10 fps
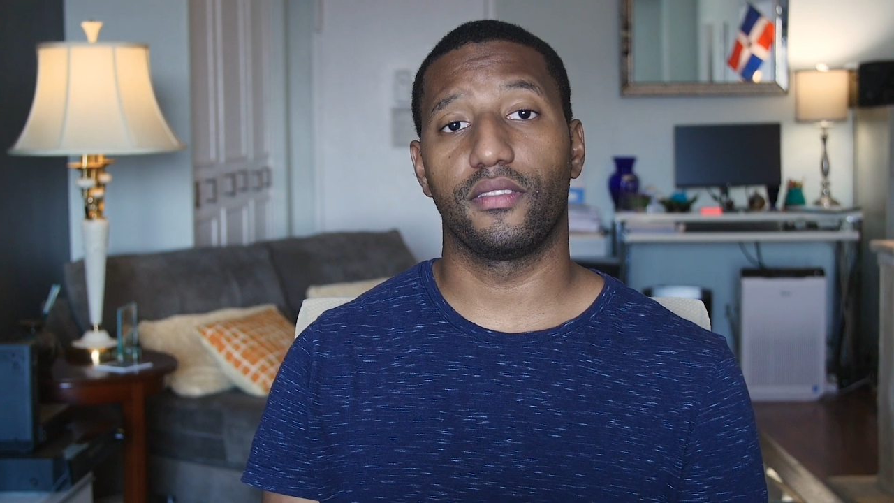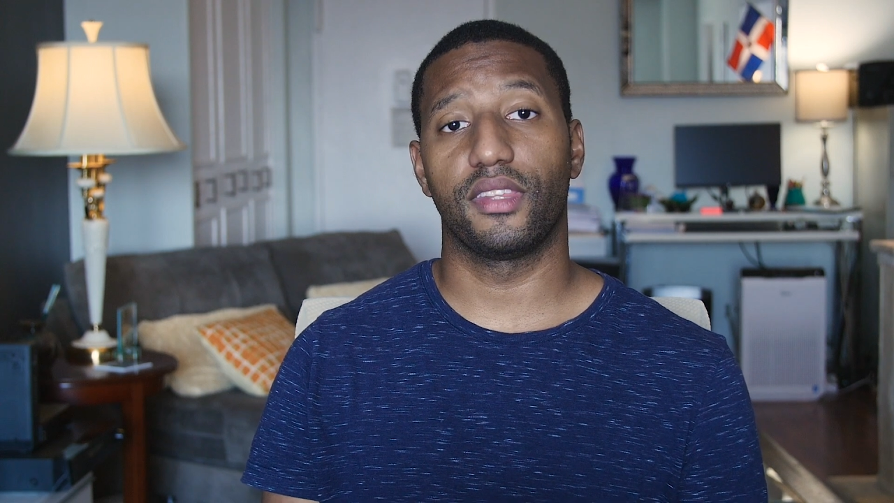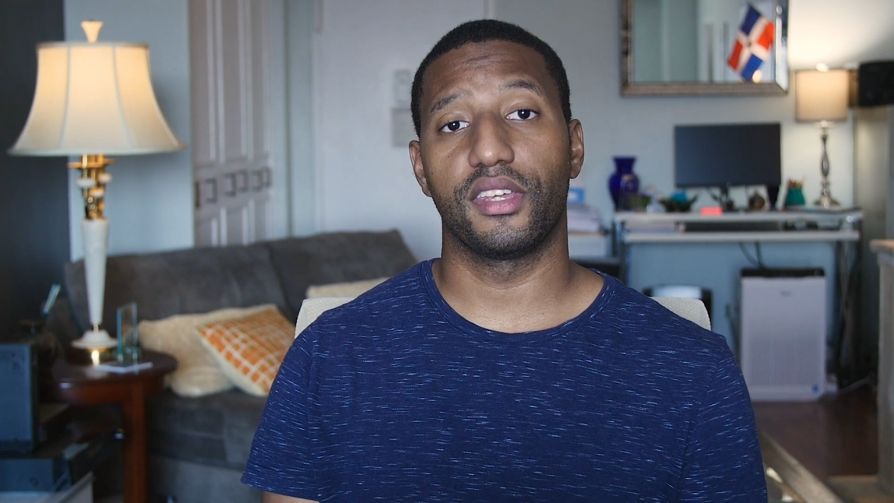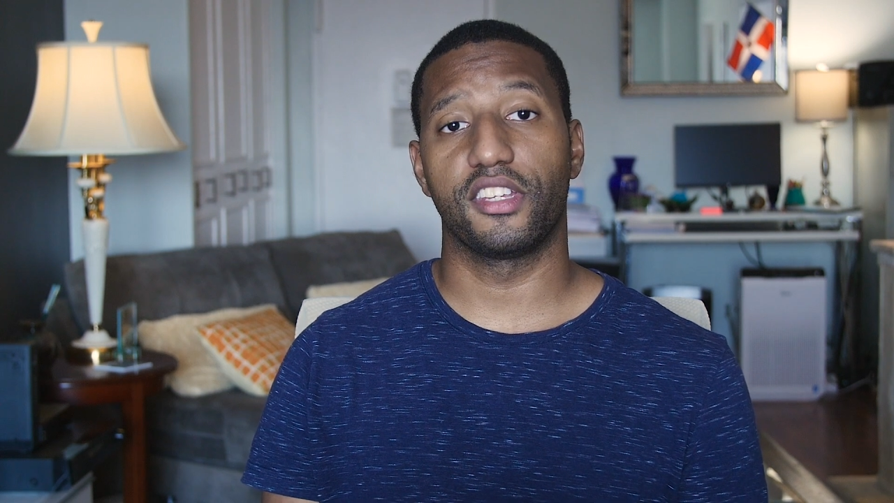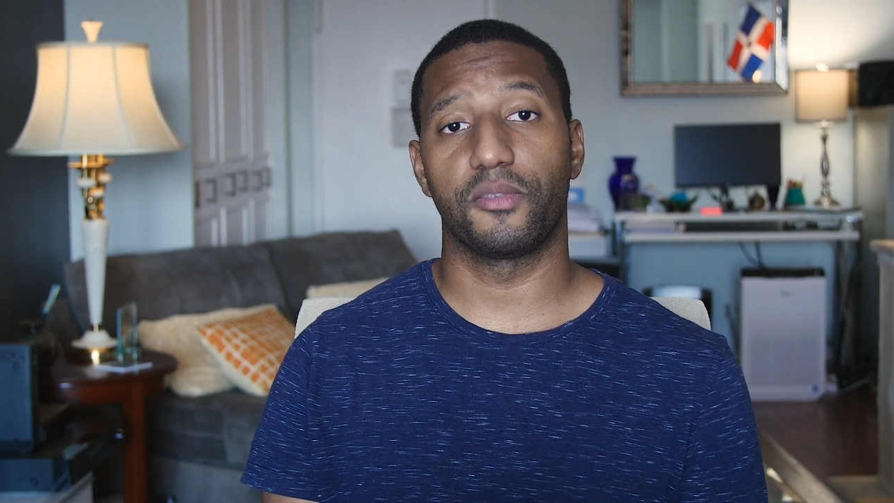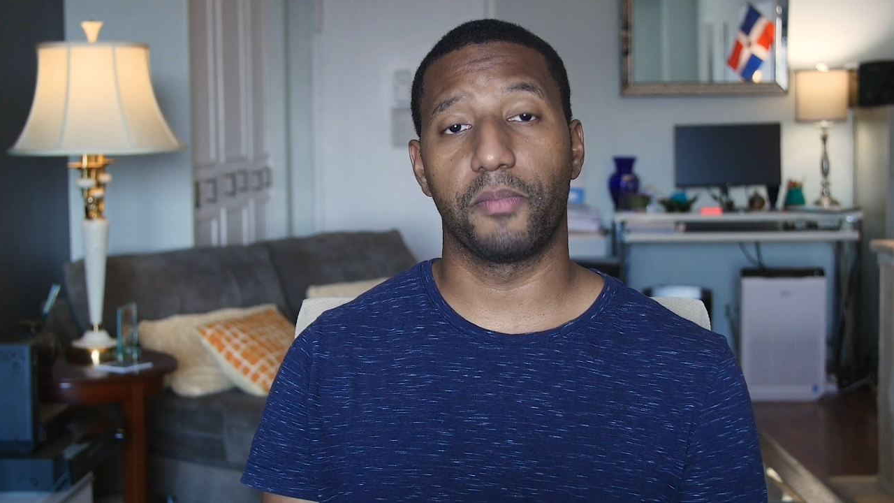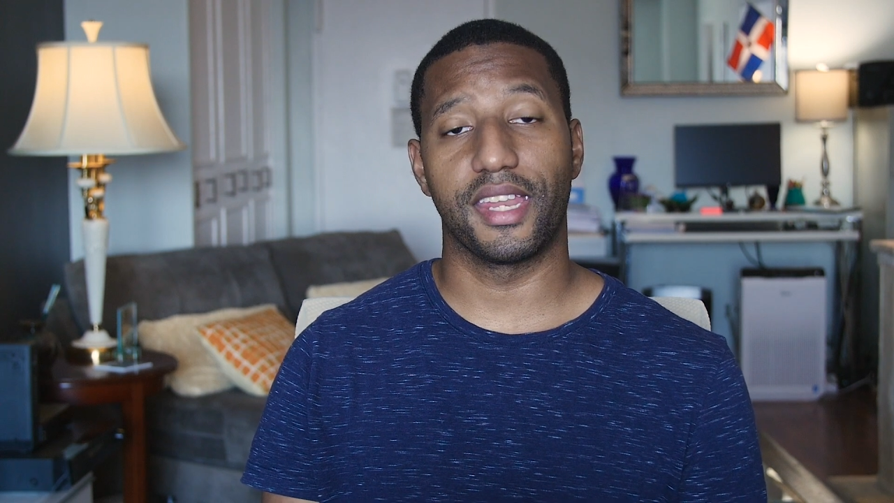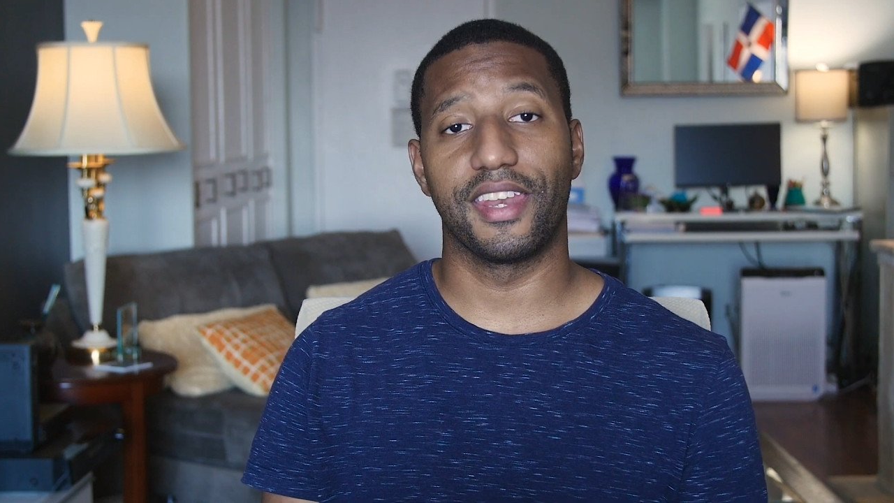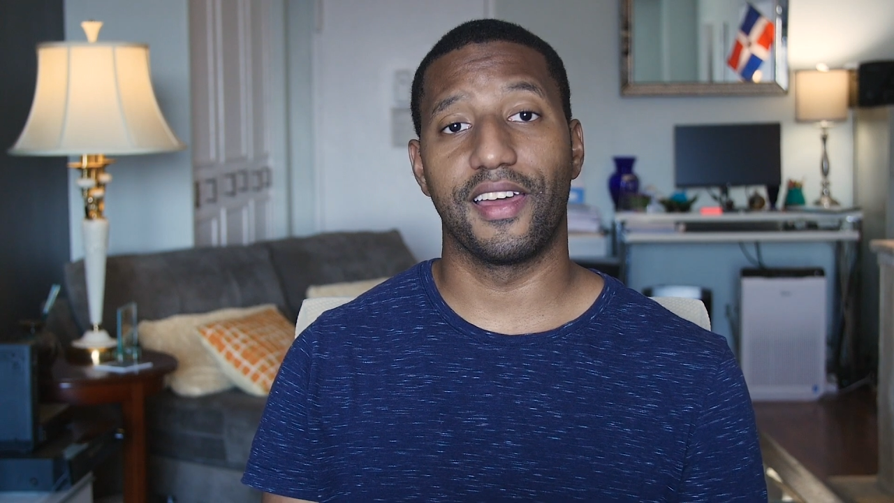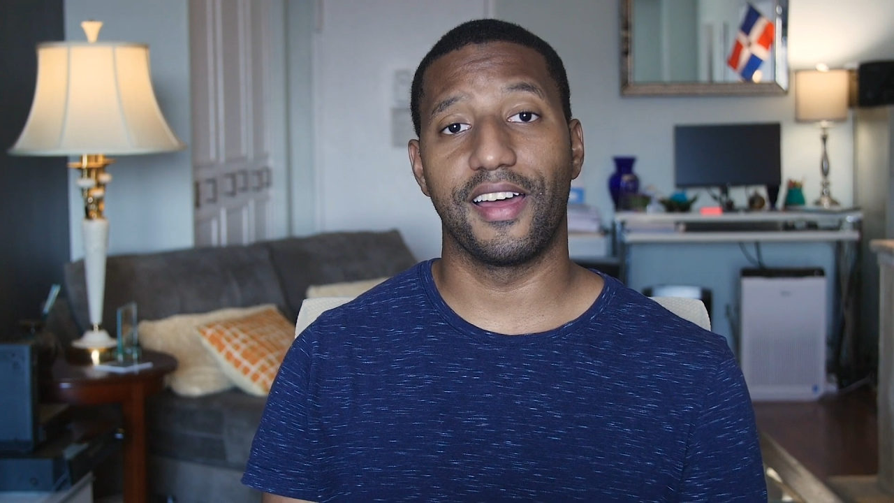that has
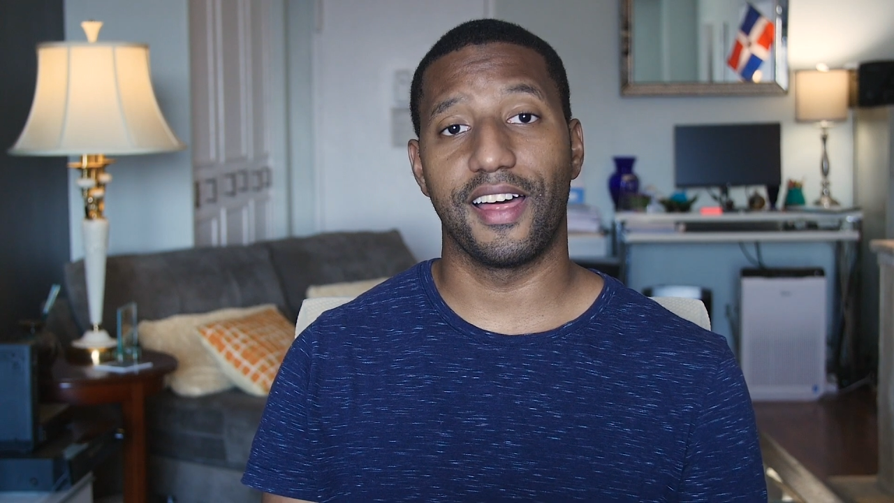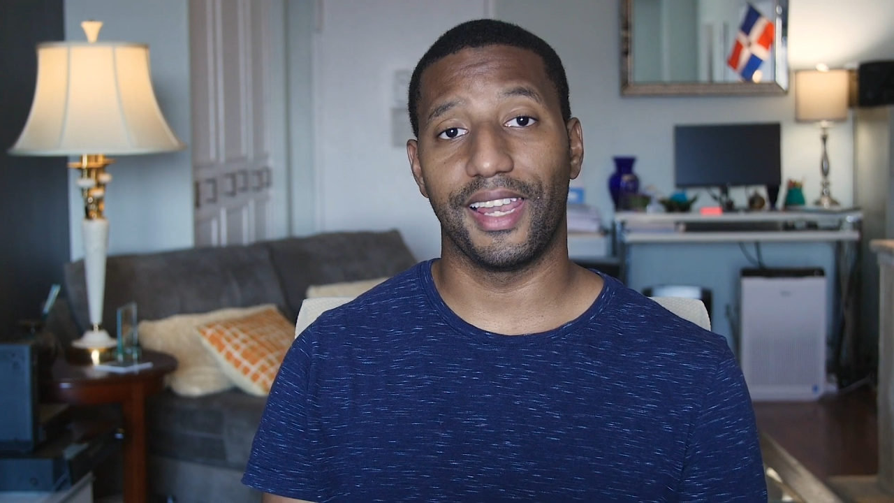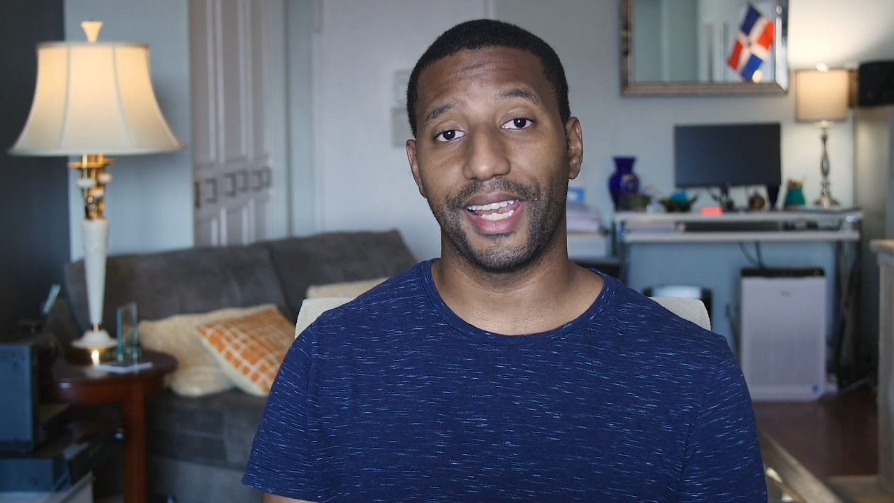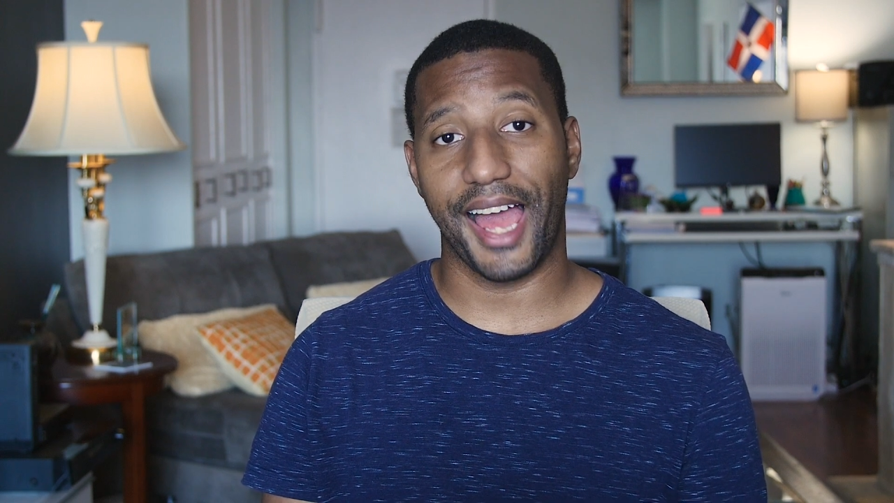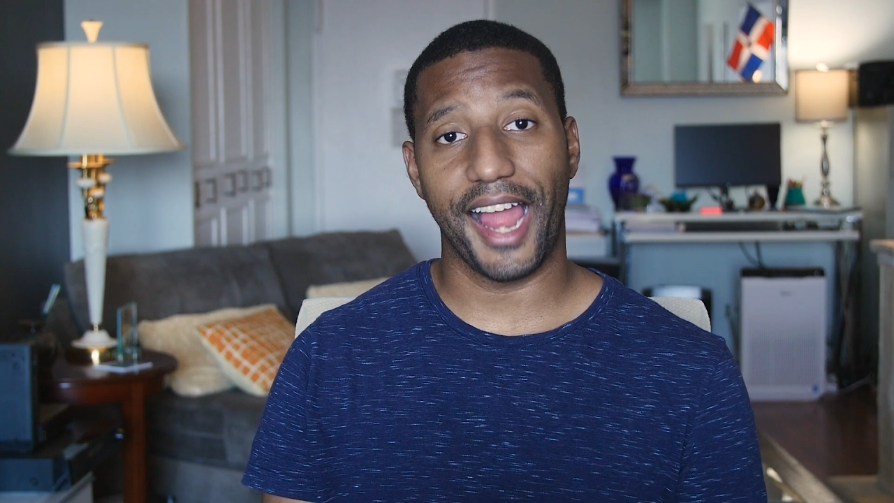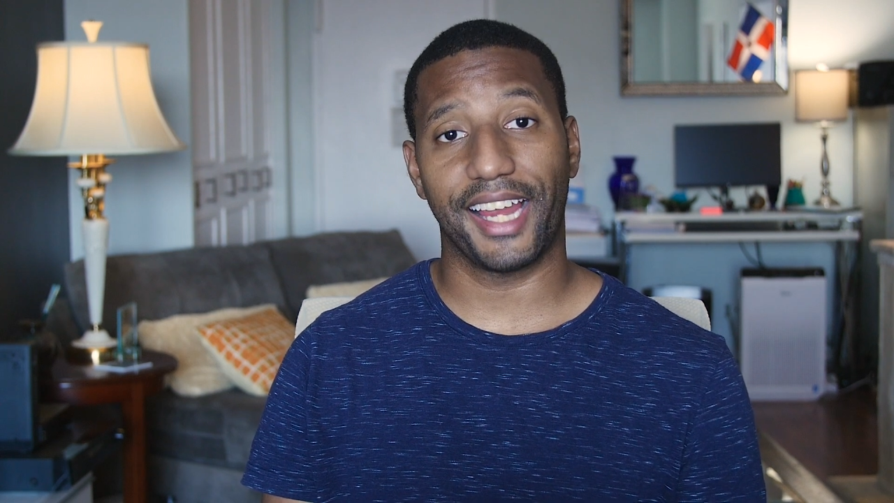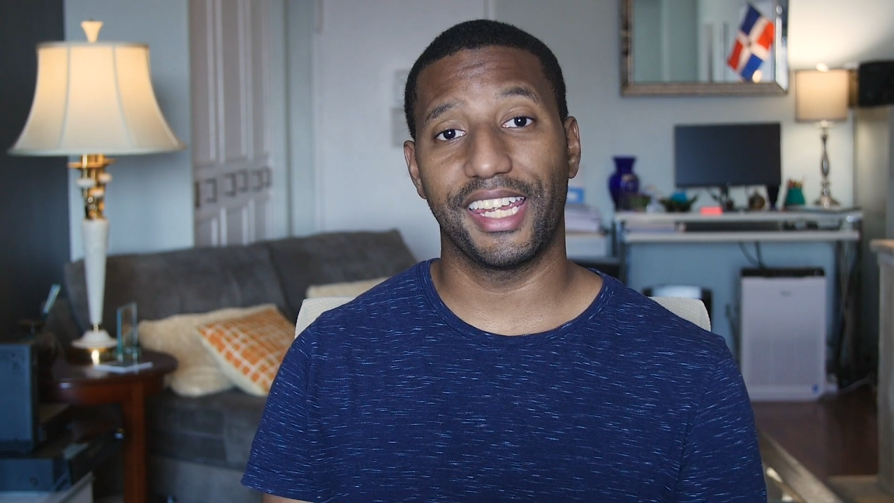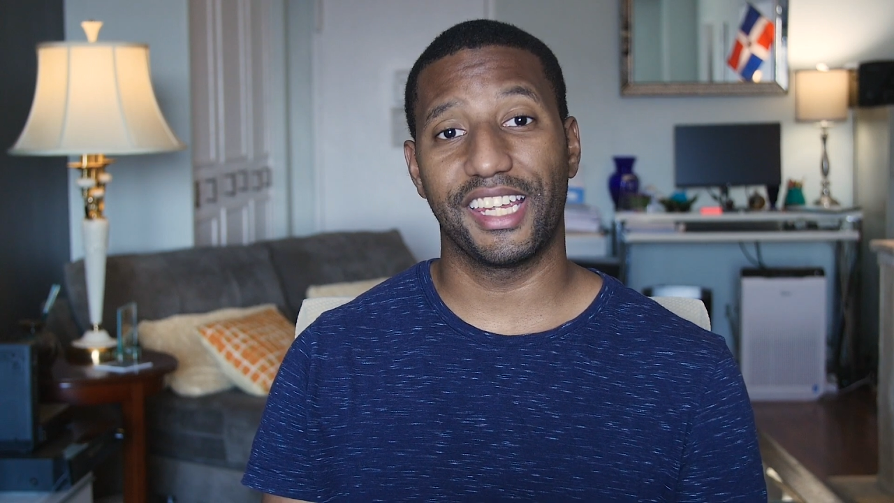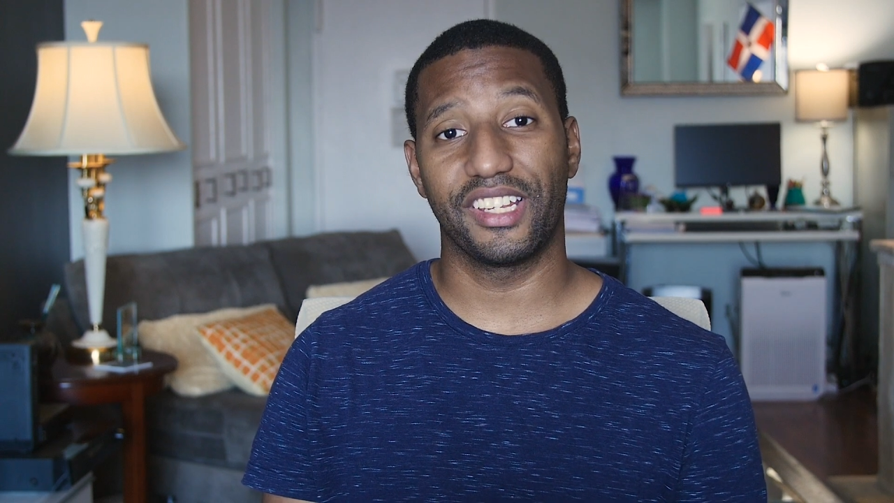been lacking,